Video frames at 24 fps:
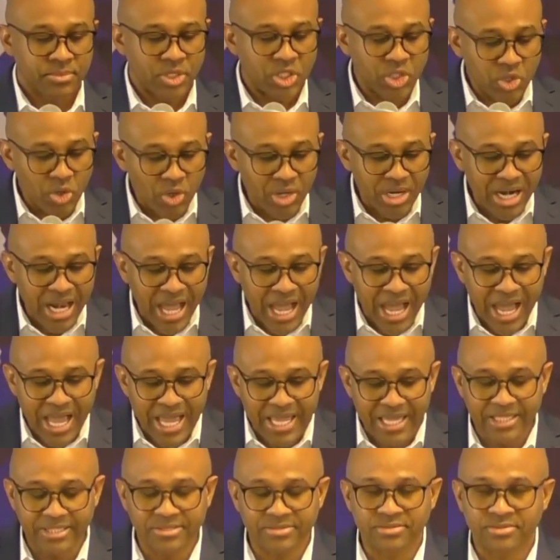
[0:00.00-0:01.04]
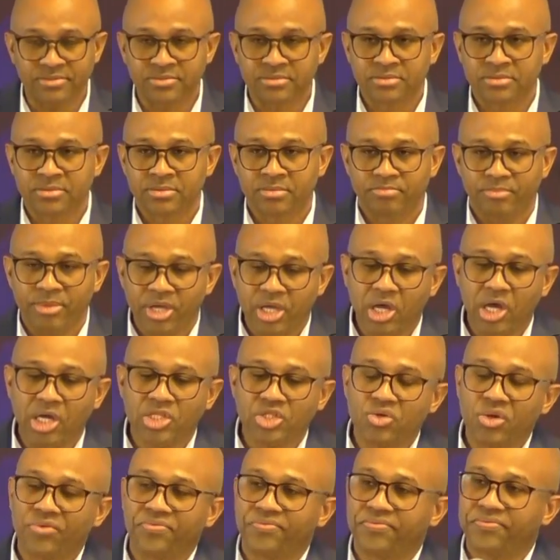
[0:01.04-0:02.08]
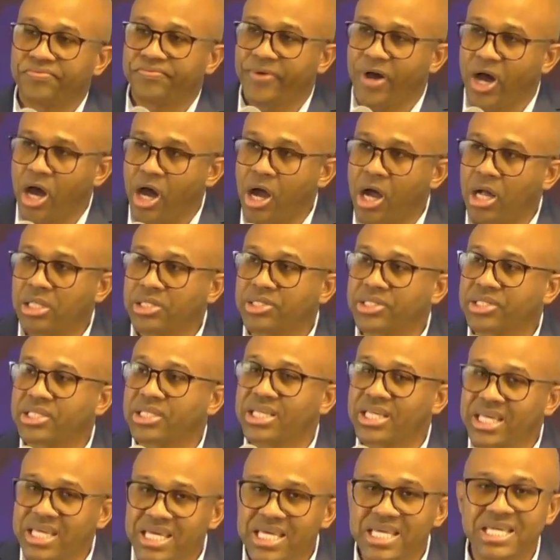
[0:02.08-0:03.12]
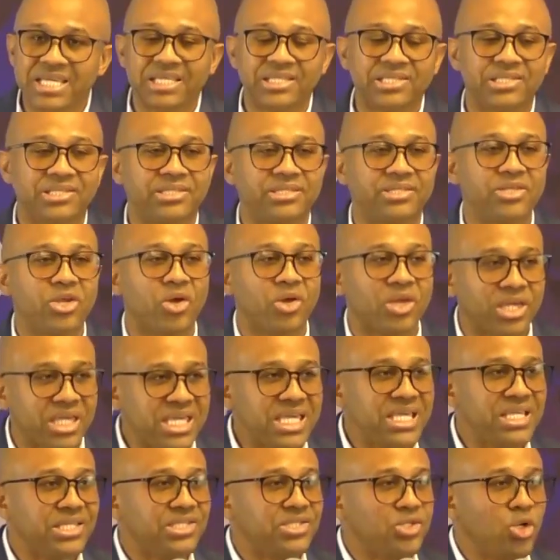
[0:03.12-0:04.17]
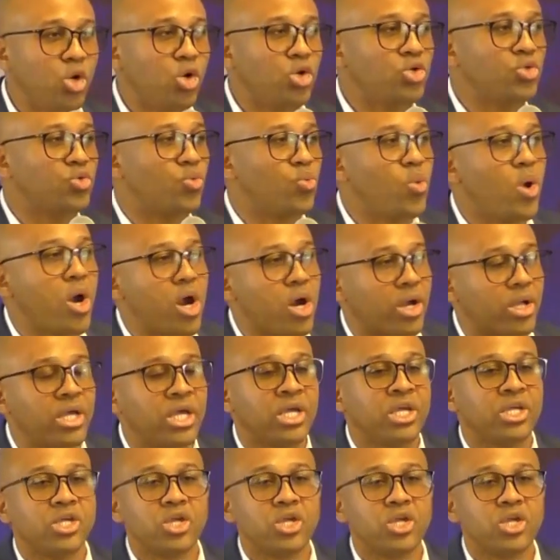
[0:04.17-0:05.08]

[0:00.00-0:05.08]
You're lying because your false keys, your keys don't work.